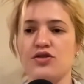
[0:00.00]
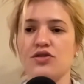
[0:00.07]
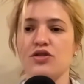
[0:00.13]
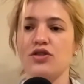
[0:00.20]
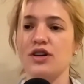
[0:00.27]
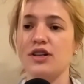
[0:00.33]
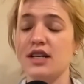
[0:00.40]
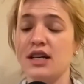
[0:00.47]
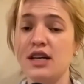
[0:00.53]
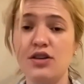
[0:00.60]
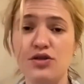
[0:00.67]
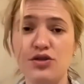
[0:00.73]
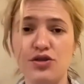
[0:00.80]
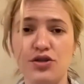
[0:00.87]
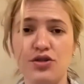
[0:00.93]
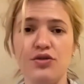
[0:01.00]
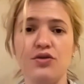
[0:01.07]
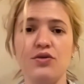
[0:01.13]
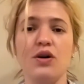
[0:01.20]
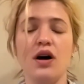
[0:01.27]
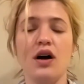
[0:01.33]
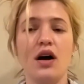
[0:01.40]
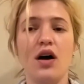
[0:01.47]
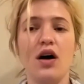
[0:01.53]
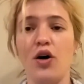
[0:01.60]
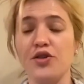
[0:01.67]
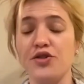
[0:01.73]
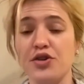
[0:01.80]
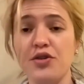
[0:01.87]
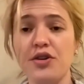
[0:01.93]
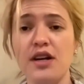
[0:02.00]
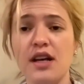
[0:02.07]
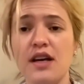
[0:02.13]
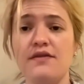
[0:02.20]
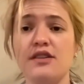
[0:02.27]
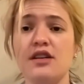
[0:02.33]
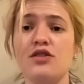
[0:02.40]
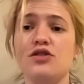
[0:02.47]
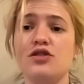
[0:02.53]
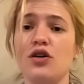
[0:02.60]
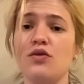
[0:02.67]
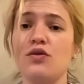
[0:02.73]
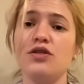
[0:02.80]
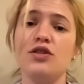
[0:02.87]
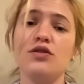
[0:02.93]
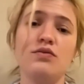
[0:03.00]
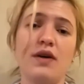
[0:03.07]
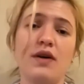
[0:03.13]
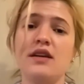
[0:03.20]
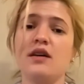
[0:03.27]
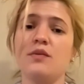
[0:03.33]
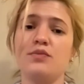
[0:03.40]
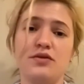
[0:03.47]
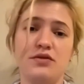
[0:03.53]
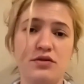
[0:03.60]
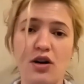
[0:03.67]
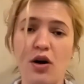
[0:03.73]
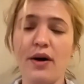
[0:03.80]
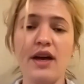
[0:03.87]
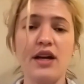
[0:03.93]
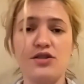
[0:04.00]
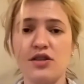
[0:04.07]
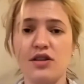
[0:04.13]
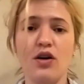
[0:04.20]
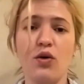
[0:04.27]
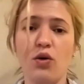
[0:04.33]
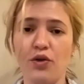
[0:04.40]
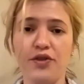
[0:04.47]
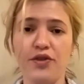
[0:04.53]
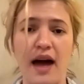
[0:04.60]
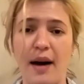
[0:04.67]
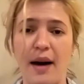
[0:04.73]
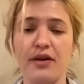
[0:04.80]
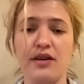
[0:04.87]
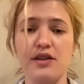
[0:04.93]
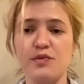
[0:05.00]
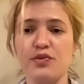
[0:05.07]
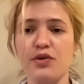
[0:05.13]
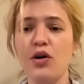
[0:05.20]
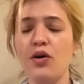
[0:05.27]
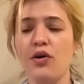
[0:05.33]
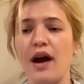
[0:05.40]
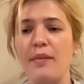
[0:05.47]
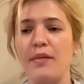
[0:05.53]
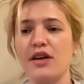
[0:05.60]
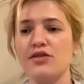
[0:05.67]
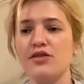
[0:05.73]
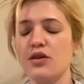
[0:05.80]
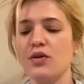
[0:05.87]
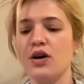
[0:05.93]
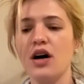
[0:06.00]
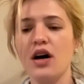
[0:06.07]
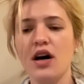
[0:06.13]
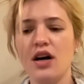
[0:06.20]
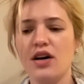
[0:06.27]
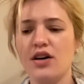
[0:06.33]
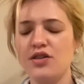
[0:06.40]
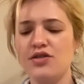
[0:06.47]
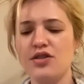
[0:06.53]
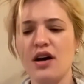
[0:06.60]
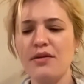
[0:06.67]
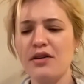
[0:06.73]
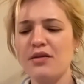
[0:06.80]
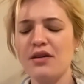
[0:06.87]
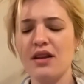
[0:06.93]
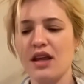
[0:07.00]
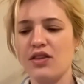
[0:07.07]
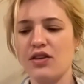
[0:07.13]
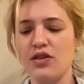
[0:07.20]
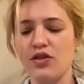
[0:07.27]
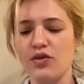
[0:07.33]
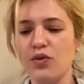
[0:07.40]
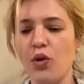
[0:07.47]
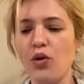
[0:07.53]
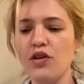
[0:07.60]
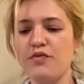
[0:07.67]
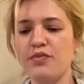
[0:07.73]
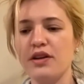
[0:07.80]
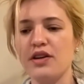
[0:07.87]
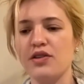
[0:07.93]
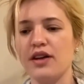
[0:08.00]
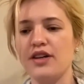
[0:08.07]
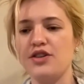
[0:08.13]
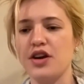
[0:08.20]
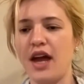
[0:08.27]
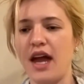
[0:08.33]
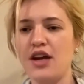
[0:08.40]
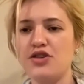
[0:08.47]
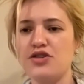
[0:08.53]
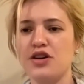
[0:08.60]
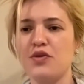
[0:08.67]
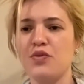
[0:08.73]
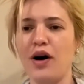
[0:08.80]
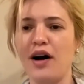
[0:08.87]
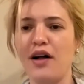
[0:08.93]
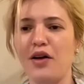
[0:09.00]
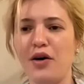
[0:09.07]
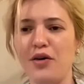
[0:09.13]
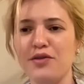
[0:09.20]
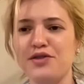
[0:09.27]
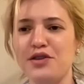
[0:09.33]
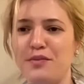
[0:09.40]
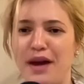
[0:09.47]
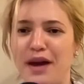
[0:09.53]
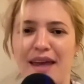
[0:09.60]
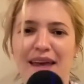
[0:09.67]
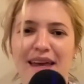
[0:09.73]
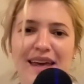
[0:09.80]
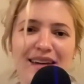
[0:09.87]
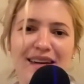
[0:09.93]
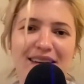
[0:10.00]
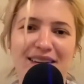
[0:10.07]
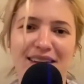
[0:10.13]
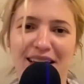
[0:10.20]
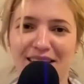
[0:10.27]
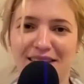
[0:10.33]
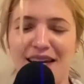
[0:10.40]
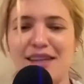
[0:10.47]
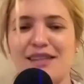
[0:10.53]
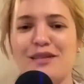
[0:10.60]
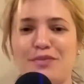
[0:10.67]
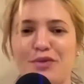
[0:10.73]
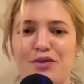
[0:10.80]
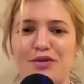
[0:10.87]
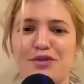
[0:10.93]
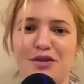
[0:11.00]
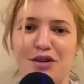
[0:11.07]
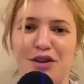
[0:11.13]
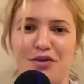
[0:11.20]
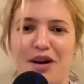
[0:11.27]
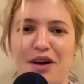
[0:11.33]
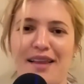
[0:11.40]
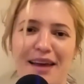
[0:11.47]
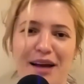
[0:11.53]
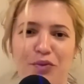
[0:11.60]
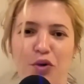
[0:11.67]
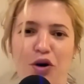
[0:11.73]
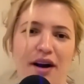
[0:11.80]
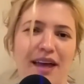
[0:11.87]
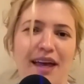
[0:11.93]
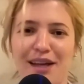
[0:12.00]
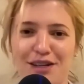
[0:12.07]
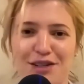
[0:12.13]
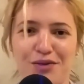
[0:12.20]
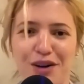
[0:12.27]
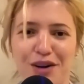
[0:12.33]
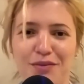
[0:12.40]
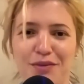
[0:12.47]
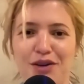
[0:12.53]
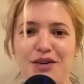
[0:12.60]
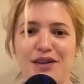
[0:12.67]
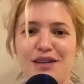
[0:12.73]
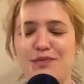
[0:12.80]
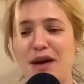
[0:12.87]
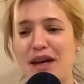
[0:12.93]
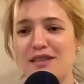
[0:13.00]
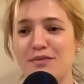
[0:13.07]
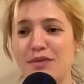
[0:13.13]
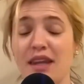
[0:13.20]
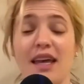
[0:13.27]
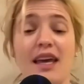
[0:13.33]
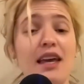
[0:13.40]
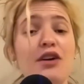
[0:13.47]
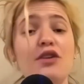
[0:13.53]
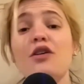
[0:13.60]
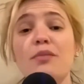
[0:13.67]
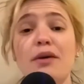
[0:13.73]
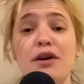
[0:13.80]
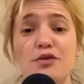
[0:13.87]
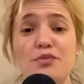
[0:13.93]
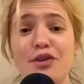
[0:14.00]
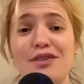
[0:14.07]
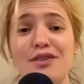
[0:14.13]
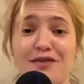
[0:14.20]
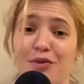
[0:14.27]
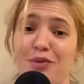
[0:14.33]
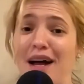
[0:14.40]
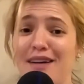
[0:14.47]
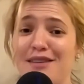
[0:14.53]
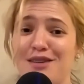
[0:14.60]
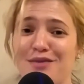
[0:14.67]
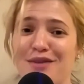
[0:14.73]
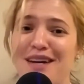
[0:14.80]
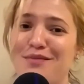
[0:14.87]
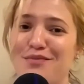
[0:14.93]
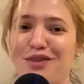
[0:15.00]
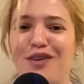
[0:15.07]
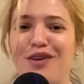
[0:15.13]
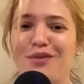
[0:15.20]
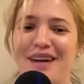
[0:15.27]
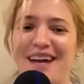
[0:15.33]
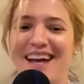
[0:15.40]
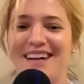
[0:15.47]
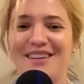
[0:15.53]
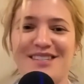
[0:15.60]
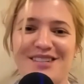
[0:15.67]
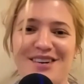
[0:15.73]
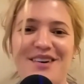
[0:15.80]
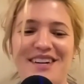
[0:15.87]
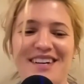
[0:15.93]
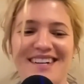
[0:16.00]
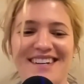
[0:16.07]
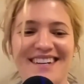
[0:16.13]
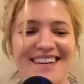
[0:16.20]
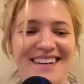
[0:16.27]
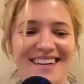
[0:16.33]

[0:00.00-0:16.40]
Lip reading: or looked into alternatives, and so you end up going into the old capitalist programming. So could you talk about like the role of political education while also making it accessible, so that you're not like walking into a community space and being like, here are a bunch of books everyone has to read before we get started?